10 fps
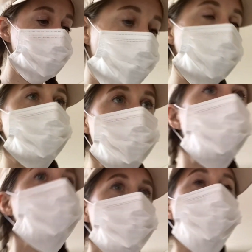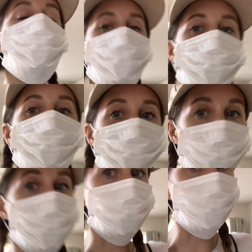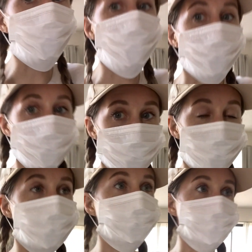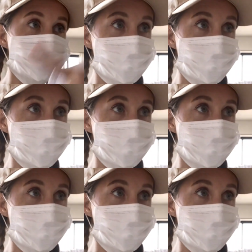Well, I'm still technically going on a walk. It's just instead